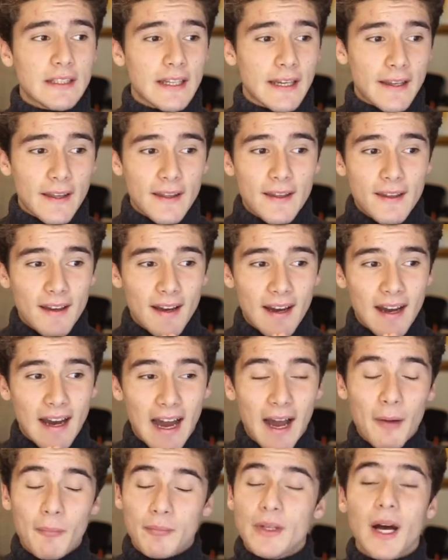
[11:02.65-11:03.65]
Like
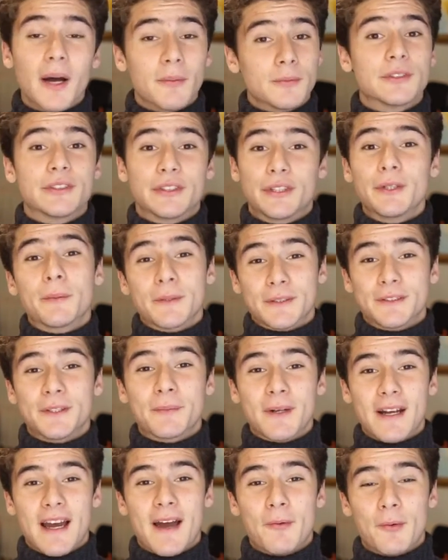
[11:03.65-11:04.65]
I'm super,
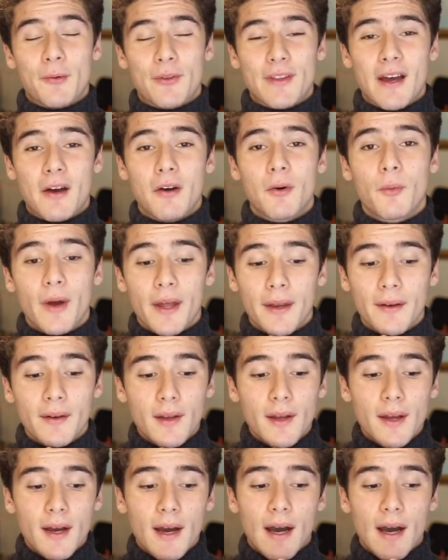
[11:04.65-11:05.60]
super happy with how it went.